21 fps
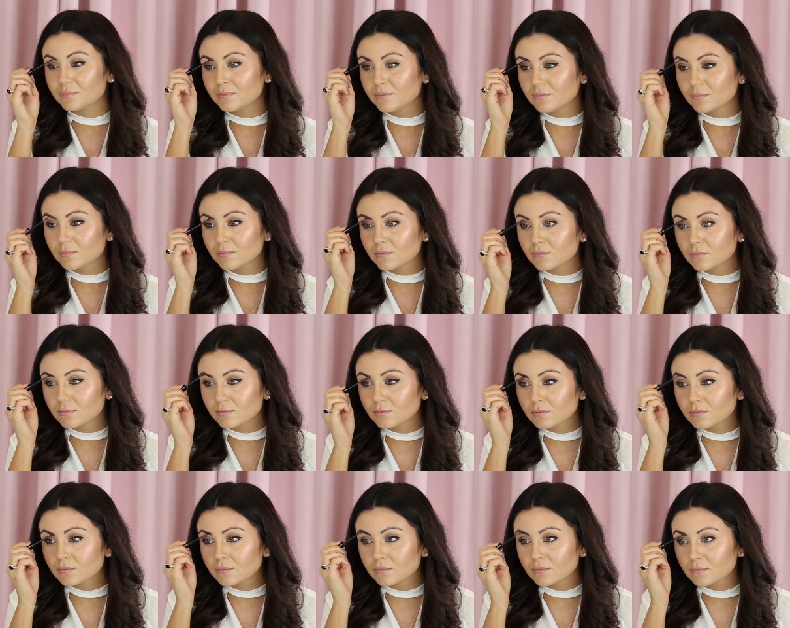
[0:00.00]

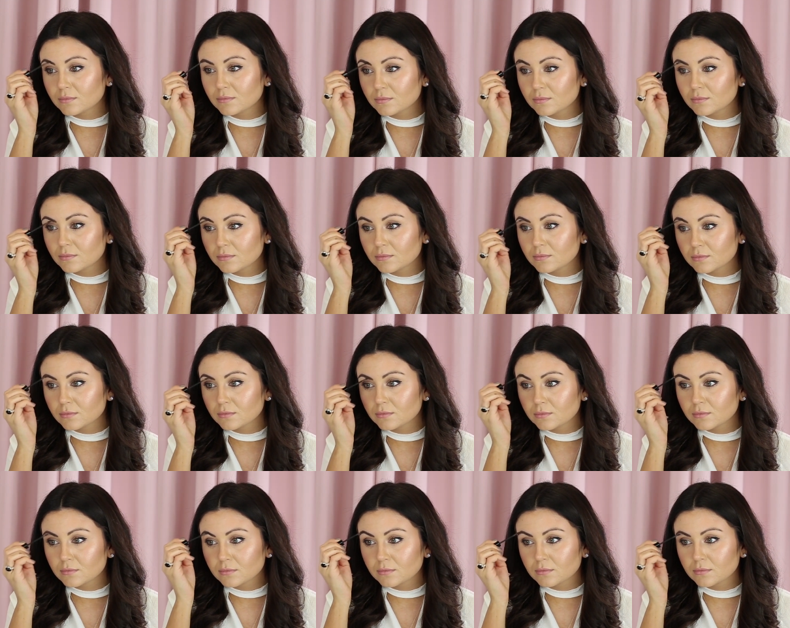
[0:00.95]

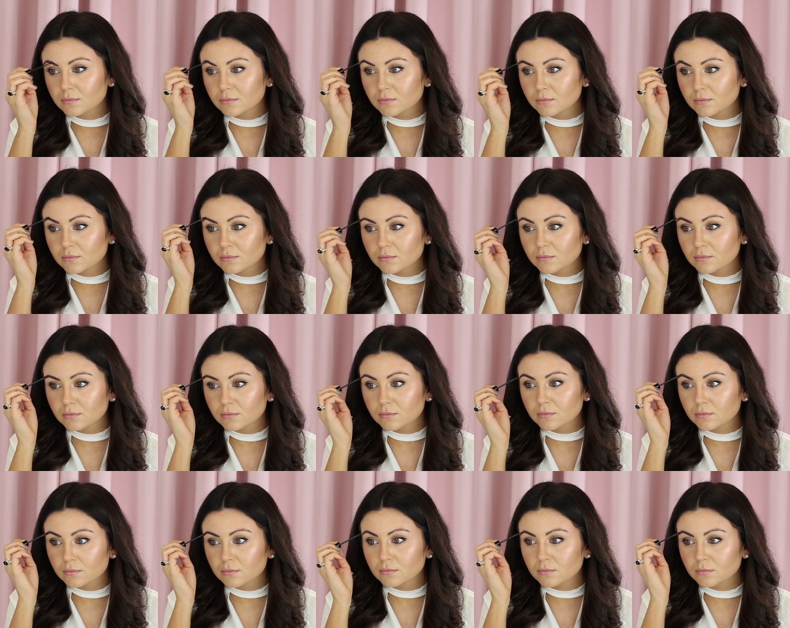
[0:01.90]

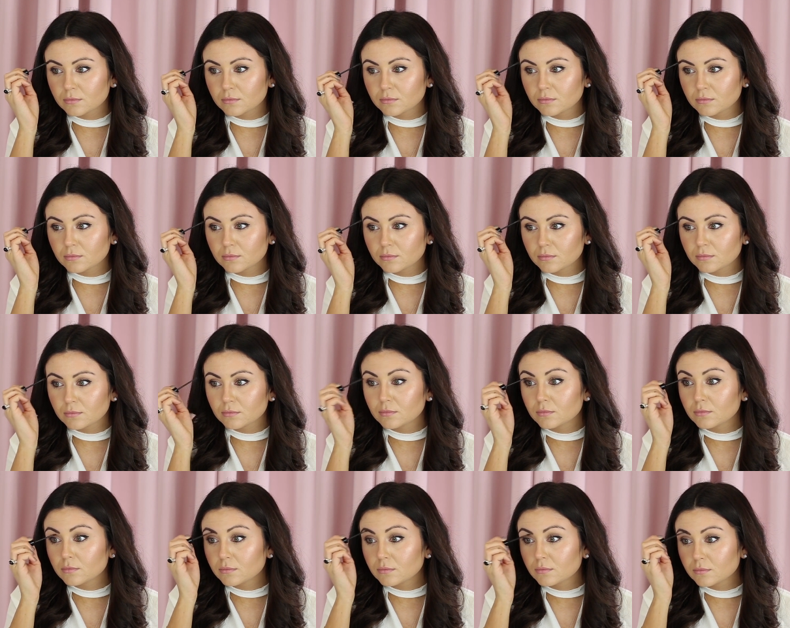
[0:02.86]

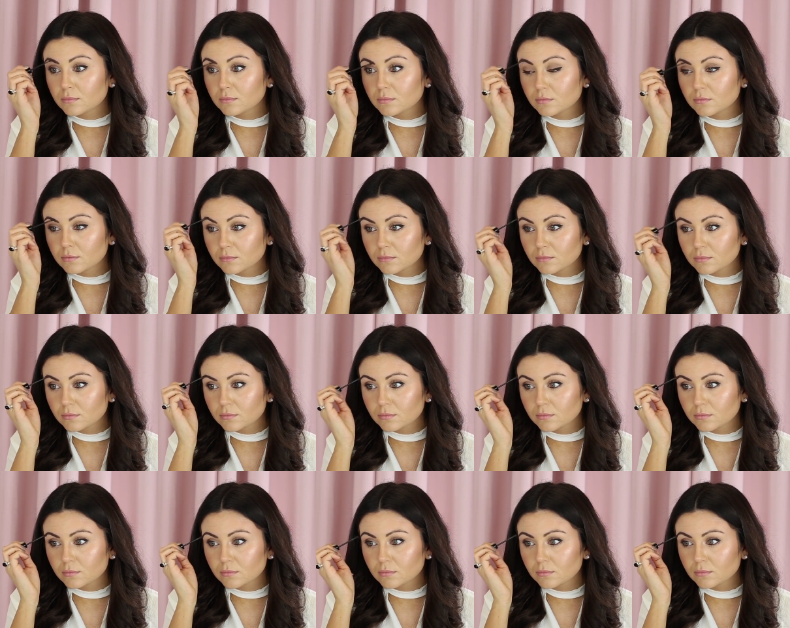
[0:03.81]

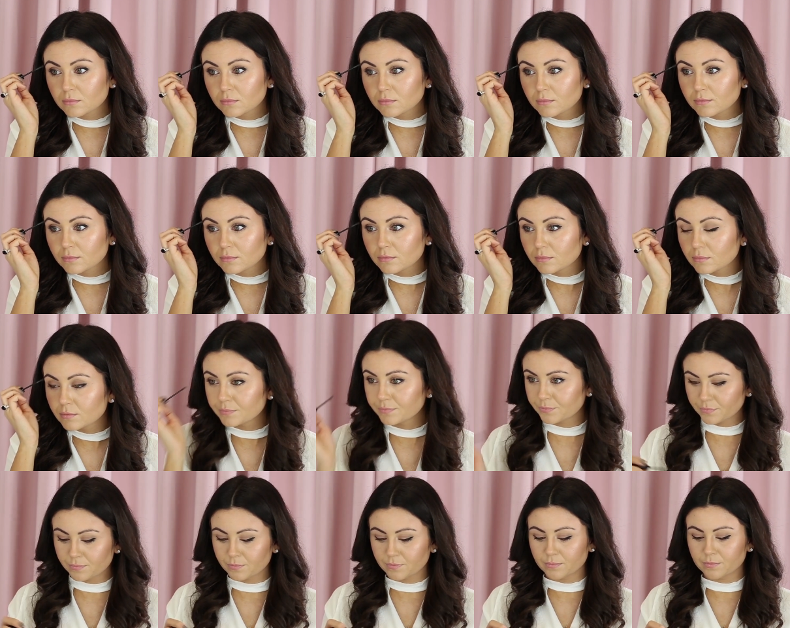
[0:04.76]

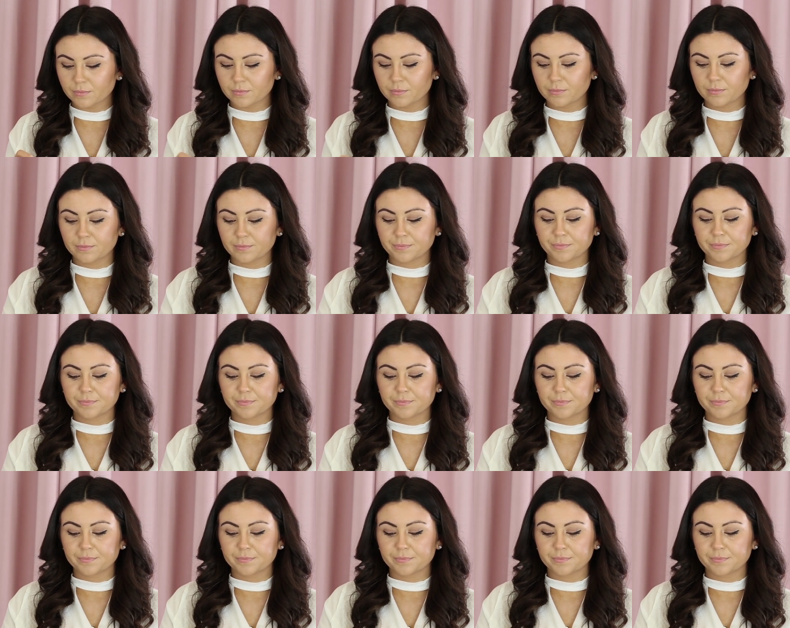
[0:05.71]
No one is speaking in this clip.